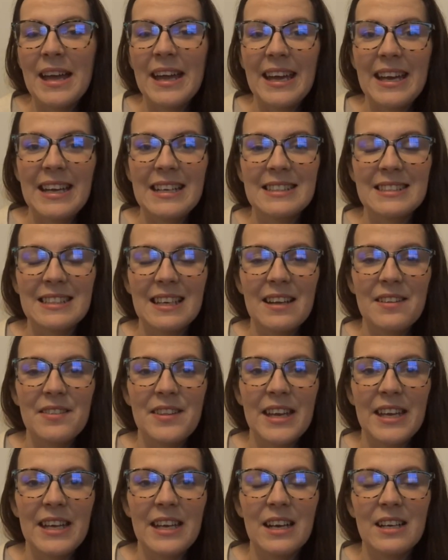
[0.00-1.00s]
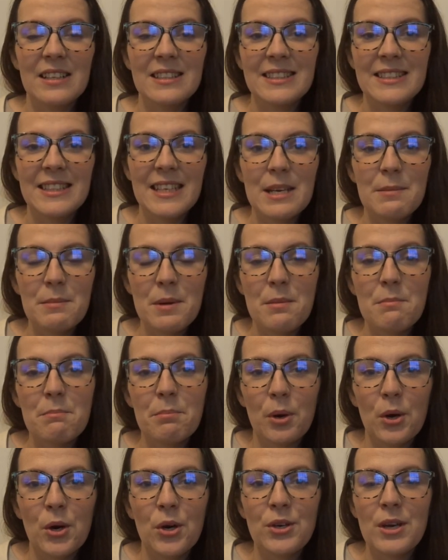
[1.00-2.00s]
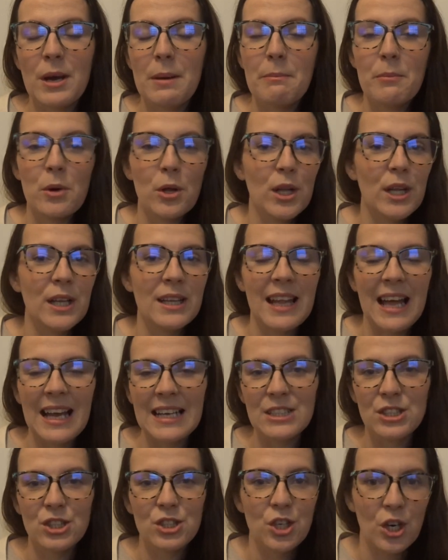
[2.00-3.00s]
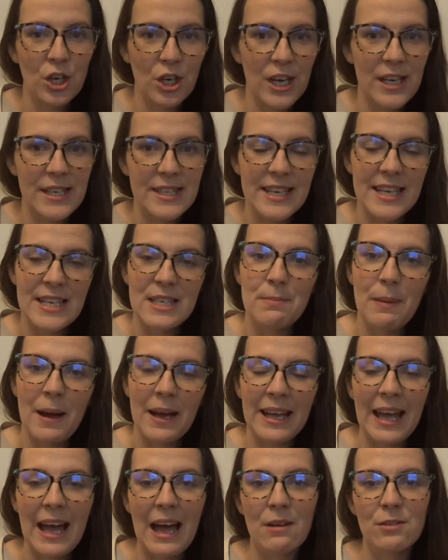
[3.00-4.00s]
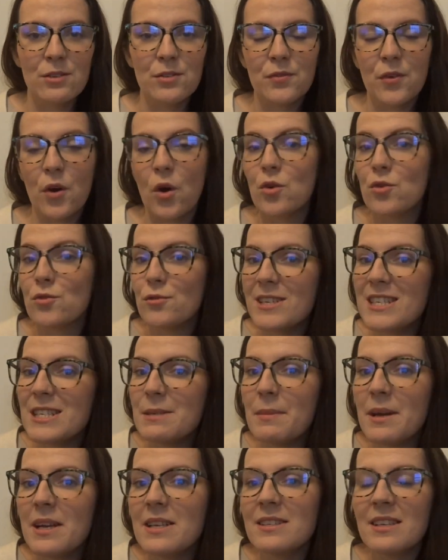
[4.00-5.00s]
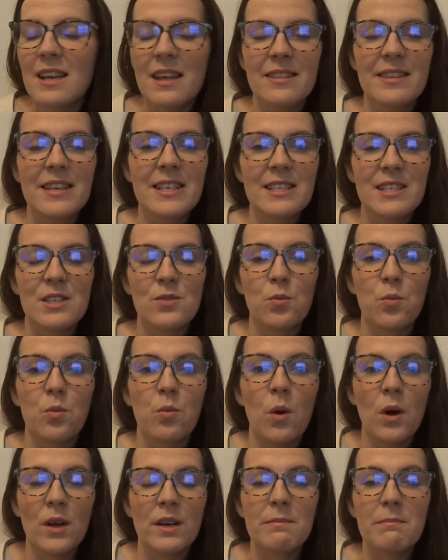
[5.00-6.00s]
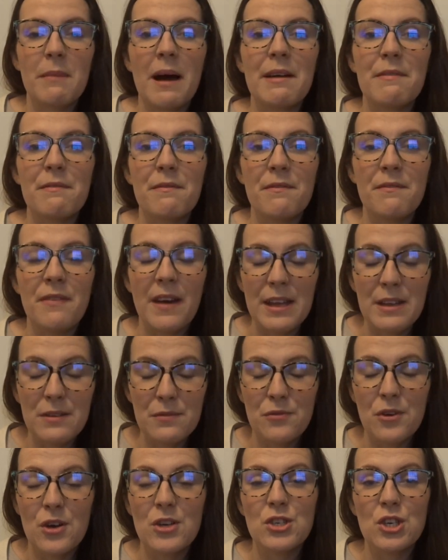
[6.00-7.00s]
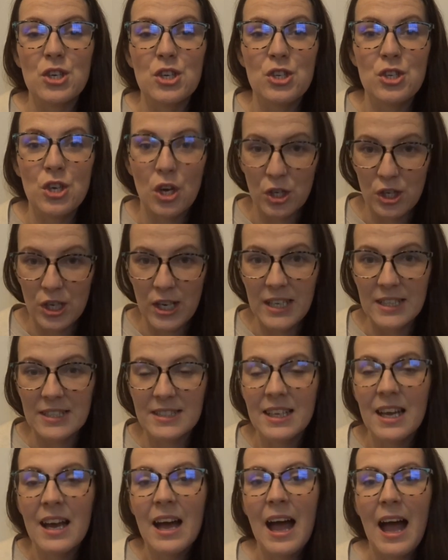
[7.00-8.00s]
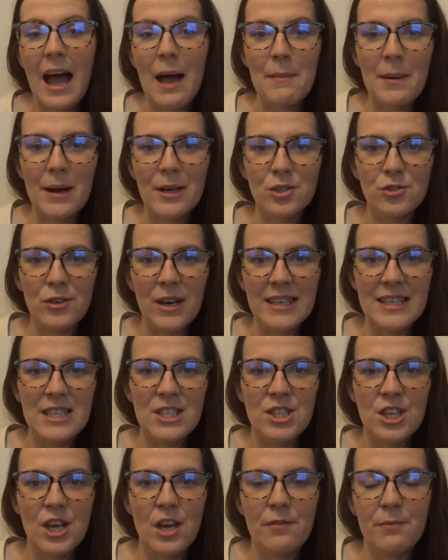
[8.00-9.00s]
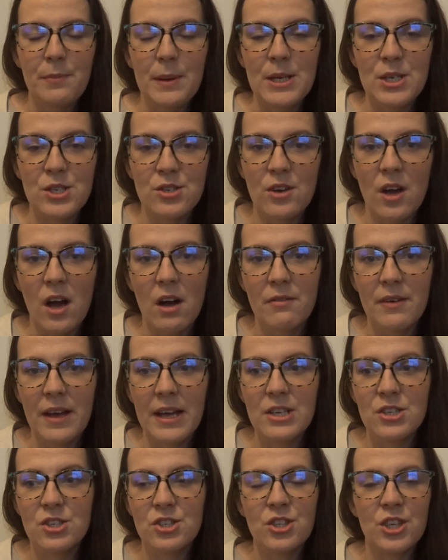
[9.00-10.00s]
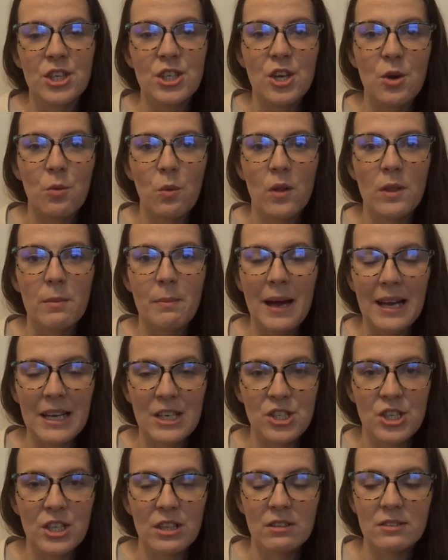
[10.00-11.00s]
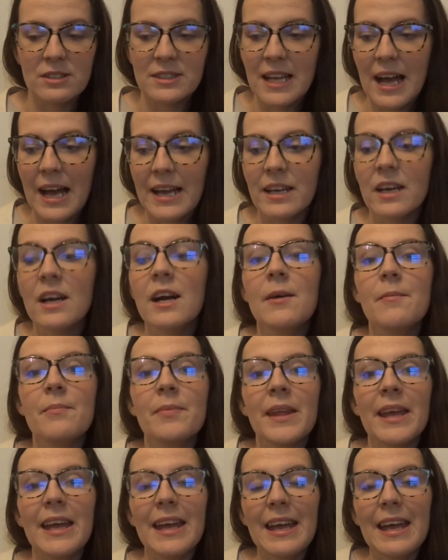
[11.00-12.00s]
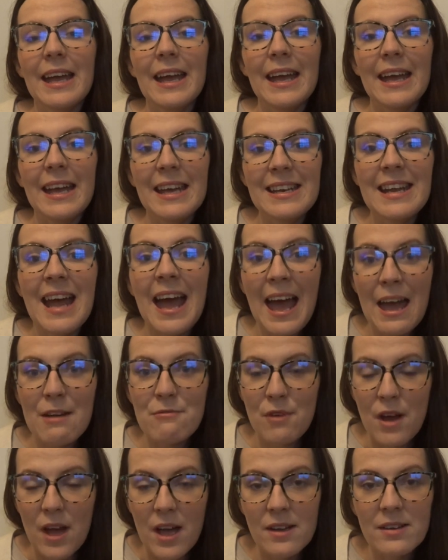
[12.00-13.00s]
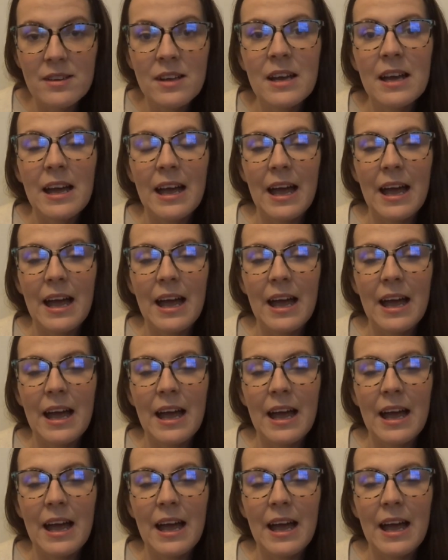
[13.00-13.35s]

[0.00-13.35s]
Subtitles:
is the Cinnamon Bun Muller Light Yogurt is back out for Christmas, and this is one of my favourite yogurts. I'll try and insert a picture of it just so you know what the packaging looks like. In Heron,